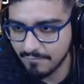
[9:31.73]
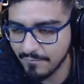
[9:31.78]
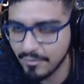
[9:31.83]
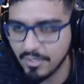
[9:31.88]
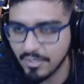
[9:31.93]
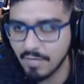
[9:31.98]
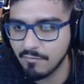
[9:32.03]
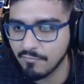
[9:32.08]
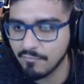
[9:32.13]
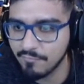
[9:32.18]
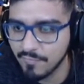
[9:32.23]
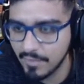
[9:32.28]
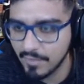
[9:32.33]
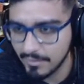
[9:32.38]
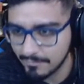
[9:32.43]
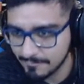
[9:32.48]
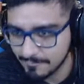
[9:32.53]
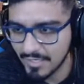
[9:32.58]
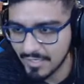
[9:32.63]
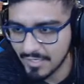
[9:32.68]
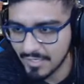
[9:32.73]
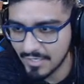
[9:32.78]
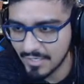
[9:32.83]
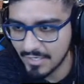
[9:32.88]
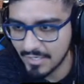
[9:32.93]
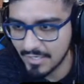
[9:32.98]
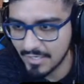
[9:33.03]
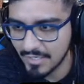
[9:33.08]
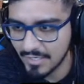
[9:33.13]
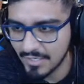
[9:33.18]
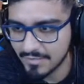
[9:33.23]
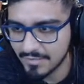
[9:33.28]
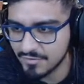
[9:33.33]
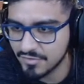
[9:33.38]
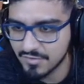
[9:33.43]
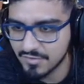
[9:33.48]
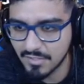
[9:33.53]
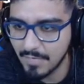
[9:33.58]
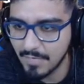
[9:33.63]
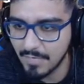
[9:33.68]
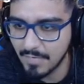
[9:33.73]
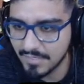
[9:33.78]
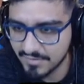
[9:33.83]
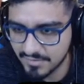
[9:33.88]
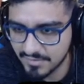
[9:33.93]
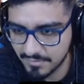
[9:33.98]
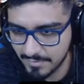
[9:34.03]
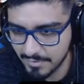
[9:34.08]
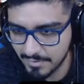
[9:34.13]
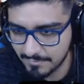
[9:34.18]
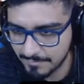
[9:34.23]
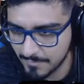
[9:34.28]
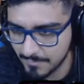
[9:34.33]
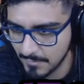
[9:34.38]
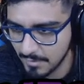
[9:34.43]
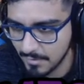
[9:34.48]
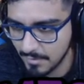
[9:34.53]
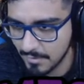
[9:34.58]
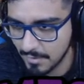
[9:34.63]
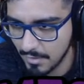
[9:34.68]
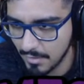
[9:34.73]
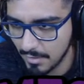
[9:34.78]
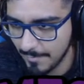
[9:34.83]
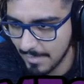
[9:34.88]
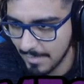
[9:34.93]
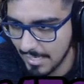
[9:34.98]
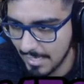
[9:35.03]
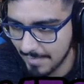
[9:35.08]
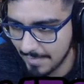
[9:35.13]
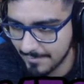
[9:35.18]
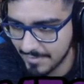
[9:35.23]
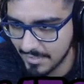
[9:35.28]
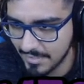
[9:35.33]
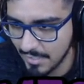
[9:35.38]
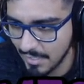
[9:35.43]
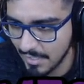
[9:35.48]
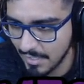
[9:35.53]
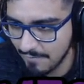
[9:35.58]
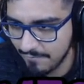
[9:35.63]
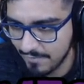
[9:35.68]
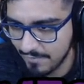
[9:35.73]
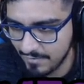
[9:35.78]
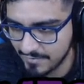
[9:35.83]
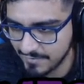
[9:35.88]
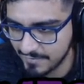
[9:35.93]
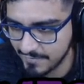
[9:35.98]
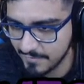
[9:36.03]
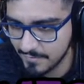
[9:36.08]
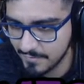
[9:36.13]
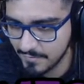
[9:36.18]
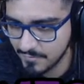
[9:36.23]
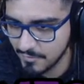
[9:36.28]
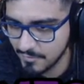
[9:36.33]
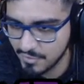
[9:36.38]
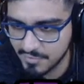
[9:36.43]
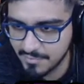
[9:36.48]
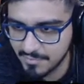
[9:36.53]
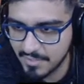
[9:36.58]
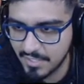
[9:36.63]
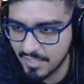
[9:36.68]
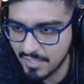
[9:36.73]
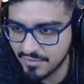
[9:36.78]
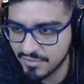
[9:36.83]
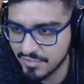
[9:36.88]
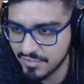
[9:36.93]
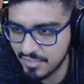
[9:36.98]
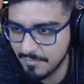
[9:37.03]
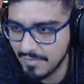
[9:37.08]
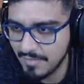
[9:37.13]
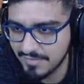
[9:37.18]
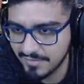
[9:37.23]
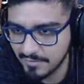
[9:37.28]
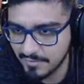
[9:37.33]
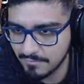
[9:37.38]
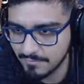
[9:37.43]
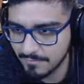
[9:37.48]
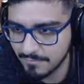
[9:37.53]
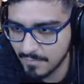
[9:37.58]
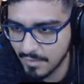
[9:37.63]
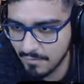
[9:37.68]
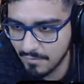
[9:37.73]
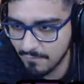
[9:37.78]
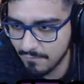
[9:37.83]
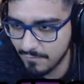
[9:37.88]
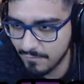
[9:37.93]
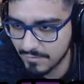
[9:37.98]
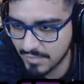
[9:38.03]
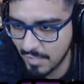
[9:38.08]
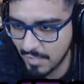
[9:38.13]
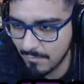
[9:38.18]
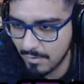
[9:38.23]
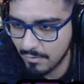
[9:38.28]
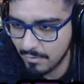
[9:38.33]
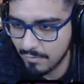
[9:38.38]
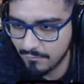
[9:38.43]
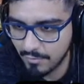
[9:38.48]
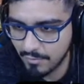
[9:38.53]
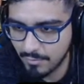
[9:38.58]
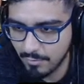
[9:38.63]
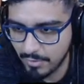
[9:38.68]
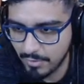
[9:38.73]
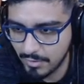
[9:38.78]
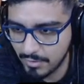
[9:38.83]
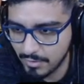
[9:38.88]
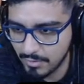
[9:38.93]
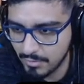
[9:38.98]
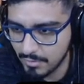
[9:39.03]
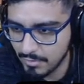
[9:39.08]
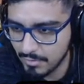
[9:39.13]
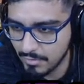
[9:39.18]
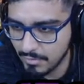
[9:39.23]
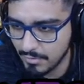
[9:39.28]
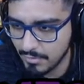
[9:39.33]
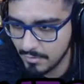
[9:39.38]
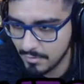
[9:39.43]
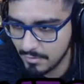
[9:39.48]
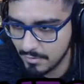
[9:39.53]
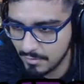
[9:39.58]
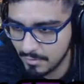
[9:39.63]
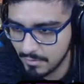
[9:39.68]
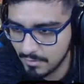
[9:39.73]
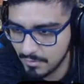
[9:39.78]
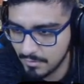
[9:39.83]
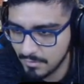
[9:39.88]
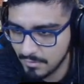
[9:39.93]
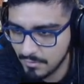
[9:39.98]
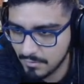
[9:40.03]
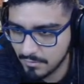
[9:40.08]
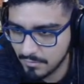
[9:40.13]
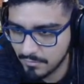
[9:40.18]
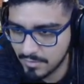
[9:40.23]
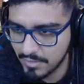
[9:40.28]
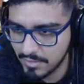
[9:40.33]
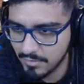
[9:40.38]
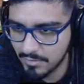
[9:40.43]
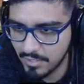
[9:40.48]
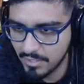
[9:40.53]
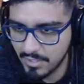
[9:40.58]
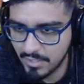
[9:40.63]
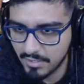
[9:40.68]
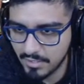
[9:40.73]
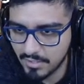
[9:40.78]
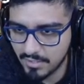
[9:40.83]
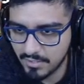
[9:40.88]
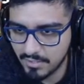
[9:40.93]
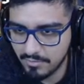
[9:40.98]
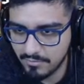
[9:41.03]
games for fun. So that's just amazing to me. I'm happy I have this. So it's just been, it's just amazing. Fun time all around for you, boy. Go here and here.